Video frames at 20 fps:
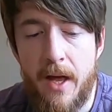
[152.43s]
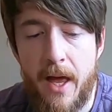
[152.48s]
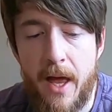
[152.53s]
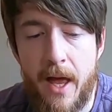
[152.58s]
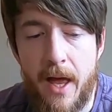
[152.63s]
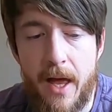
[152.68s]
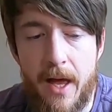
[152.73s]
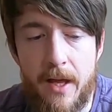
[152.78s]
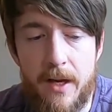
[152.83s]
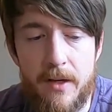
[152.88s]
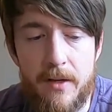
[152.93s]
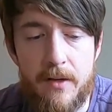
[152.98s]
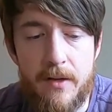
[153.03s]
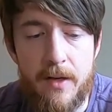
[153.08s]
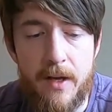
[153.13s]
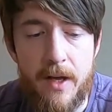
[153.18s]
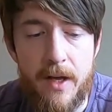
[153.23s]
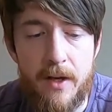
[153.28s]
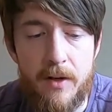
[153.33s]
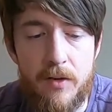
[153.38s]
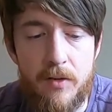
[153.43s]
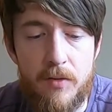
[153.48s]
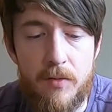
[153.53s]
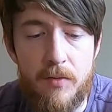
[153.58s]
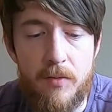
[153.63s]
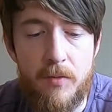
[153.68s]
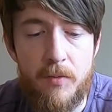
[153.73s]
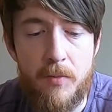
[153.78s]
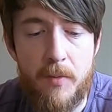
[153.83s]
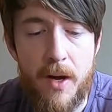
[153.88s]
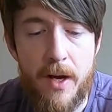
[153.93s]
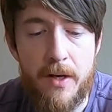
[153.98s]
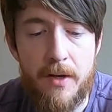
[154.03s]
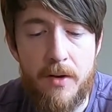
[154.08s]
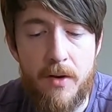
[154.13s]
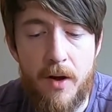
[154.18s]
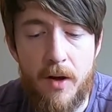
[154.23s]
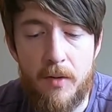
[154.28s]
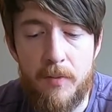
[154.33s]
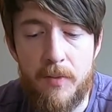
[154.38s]
and might
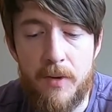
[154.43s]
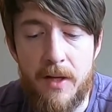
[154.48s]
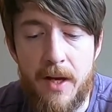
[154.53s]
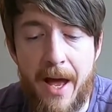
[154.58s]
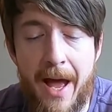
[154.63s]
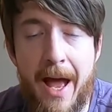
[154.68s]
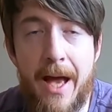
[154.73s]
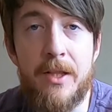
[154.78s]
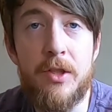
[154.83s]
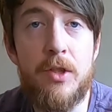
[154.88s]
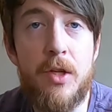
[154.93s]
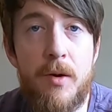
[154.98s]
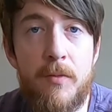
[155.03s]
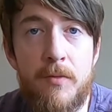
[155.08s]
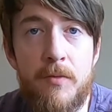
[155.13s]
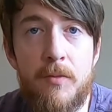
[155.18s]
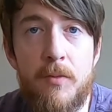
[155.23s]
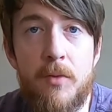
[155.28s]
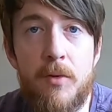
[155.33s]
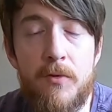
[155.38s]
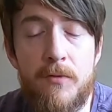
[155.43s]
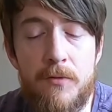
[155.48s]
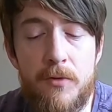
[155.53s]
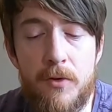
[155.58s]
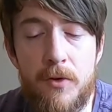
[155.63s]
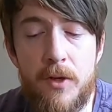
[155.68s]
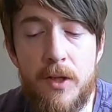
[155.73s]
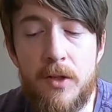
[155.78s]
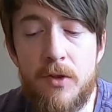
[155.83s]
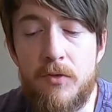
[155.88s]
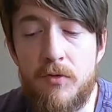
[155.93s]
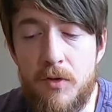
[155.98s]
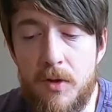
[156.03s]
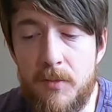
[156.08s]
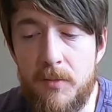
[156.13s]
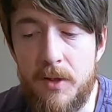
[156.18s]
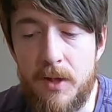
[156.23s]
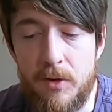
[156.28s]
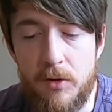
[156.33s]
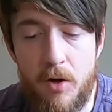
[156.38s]
not be as comfortable for
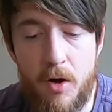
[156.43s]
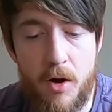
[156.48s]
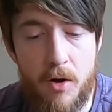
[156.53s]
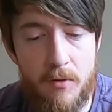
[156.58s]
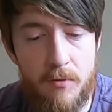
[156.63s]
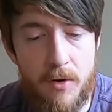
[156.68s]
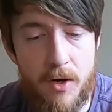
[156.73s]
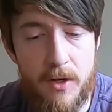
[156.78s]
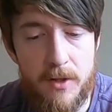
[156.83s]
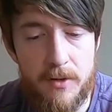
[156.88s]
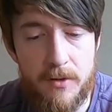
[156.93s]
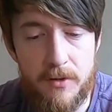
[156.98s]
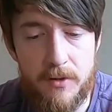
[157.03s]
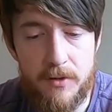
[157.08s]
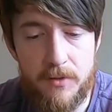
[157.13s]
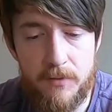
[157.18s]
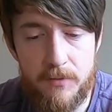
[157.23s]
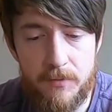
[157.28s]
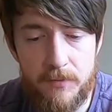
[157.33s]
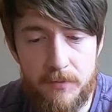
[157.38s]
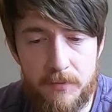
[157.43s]
extremely long runs.